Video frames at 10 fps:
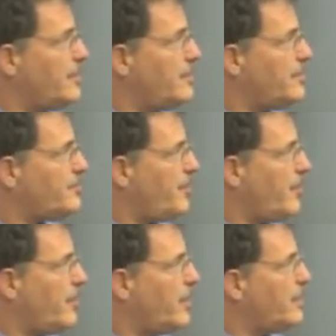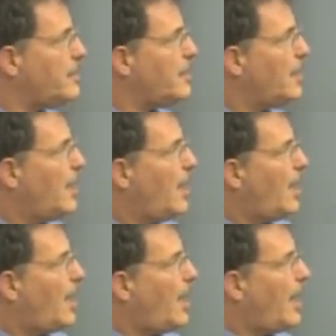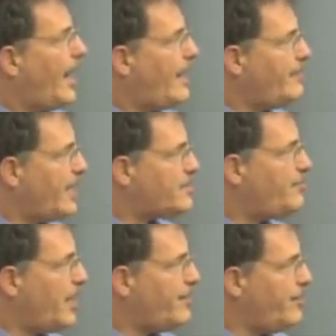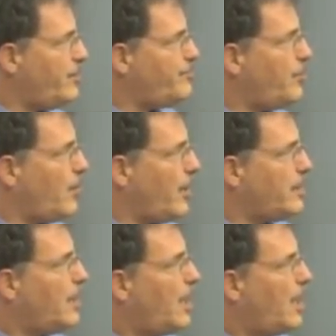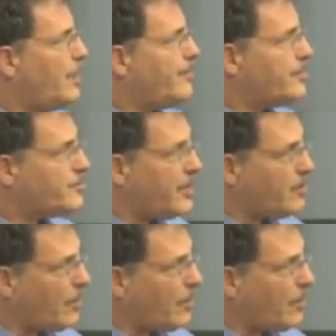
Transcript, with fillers: in this period. Uh, and that's my third point. Uh, there's been a